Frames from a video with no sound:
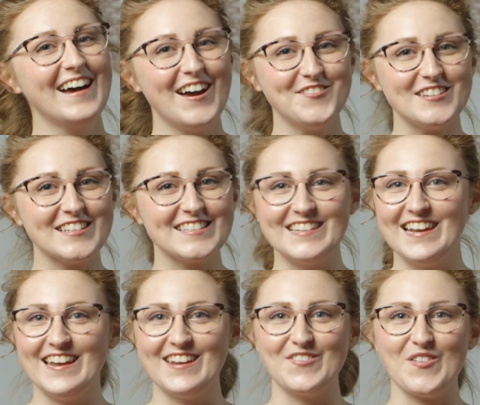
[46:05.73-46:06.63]
I'm just
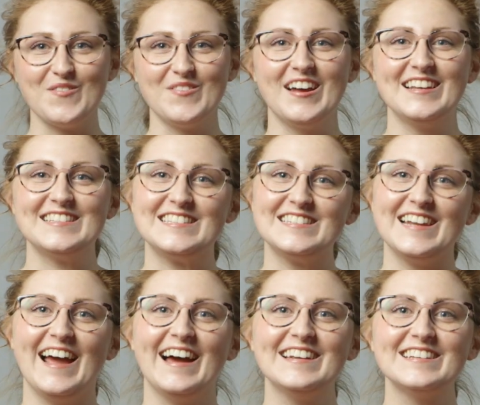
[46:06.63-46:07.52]
knitting from my
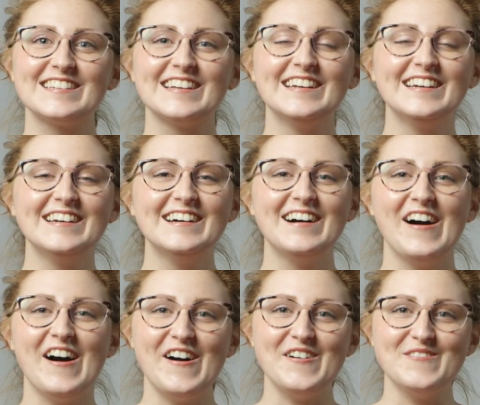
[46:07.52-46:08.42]
stash.
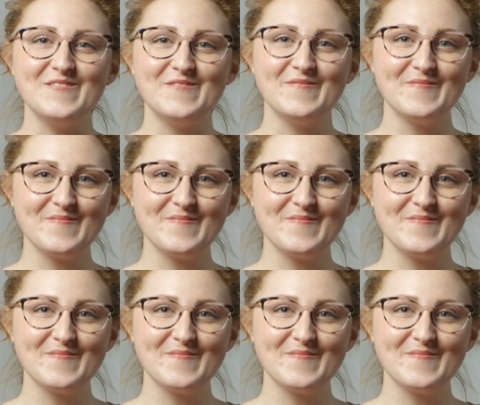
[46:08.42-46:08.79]
I